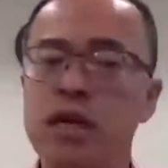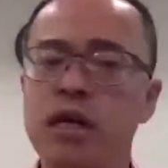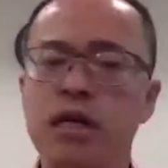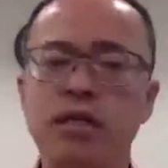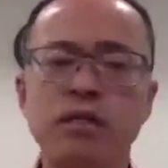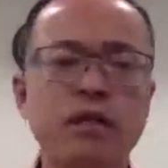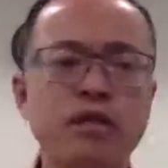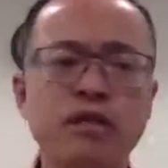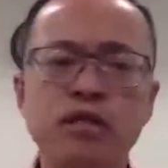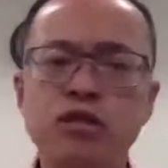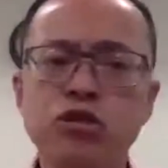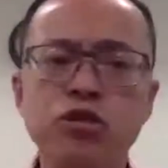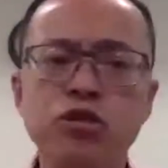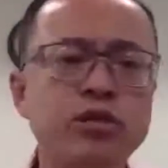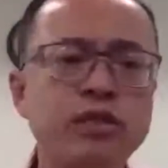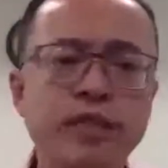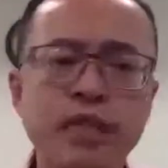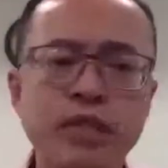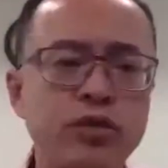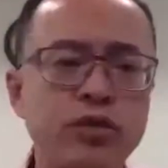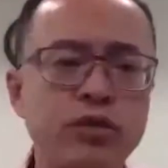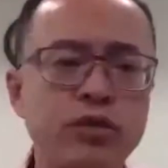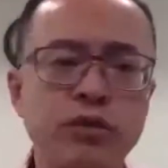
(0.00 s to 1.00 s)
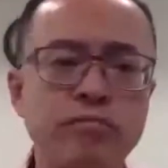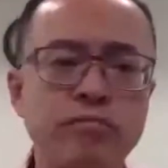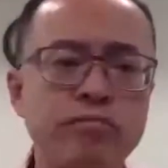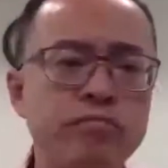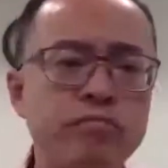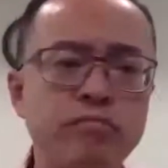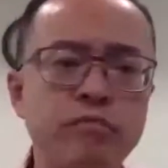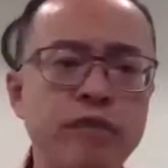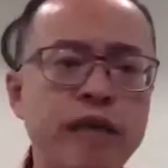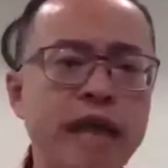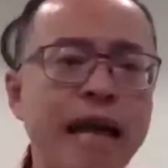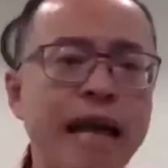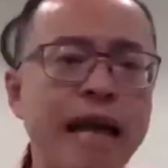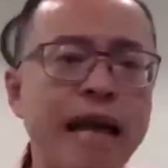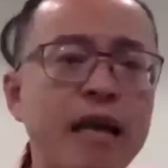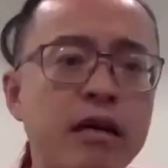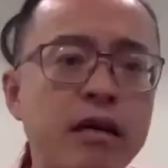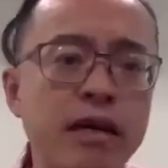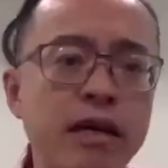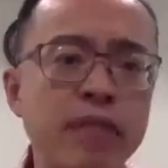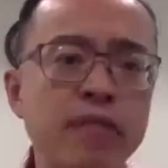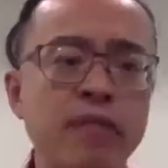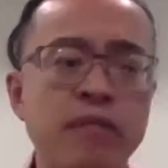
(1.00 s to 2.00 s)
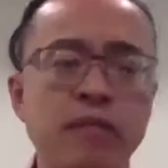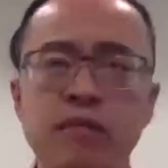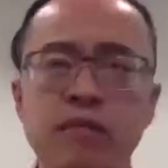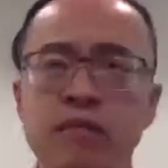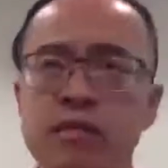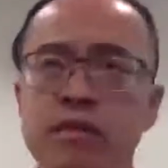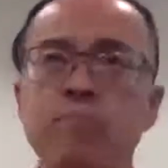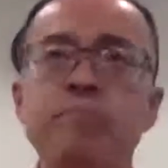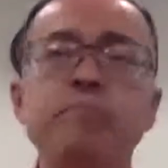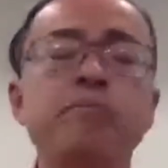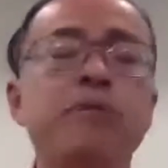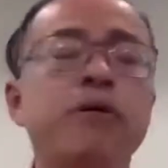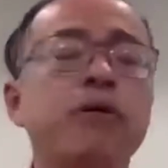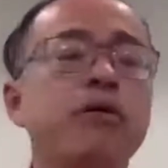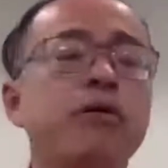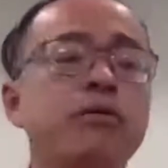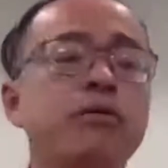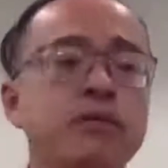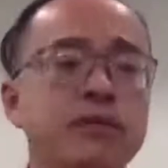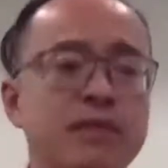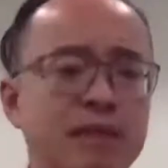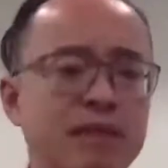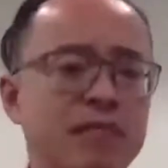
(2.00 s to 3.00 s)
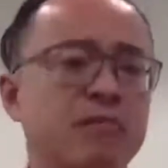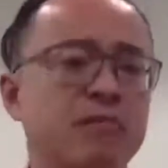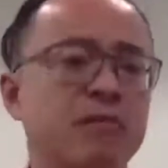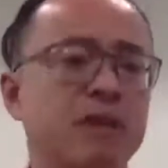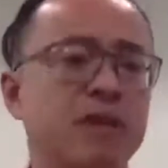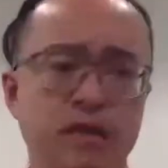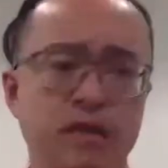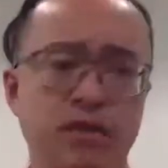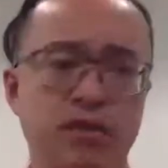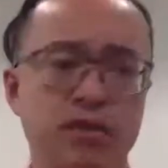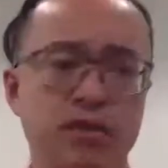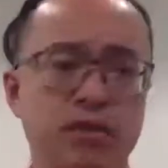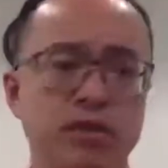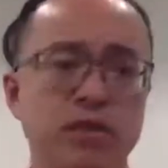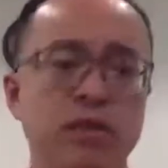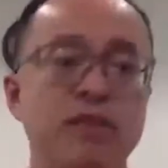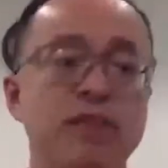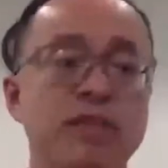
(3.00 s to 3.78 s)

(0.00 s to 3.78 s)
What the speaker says: And there's no such a elegant and simple technology, and